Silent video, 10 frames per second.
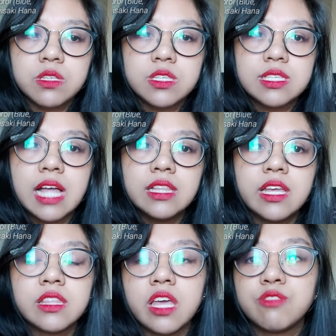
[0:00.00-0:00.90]
was
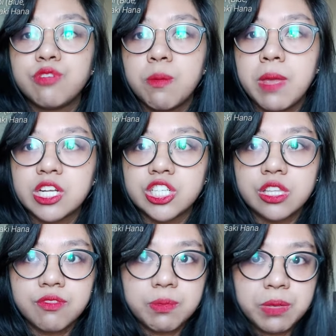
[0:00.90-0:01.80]
selling the
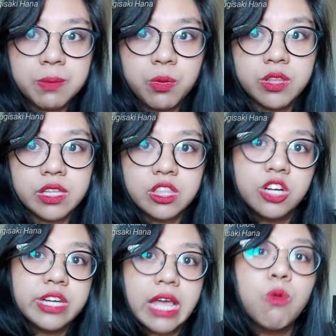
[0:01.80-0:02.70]
information of the people that
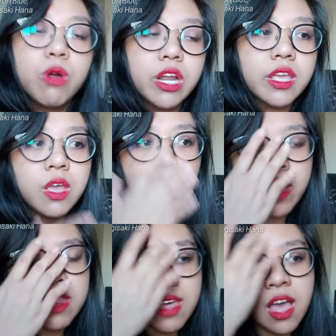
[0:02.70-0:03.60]
they're networking
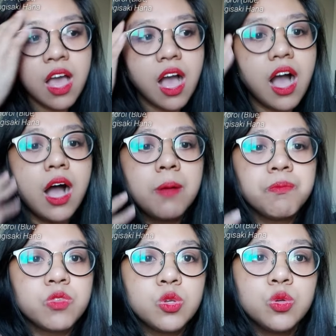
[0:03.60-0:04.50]
with
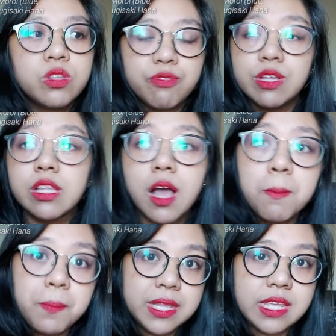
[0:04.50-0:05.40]
to different
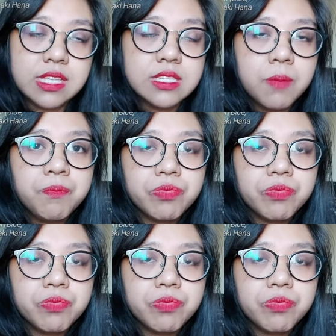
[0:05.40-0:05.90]
companies.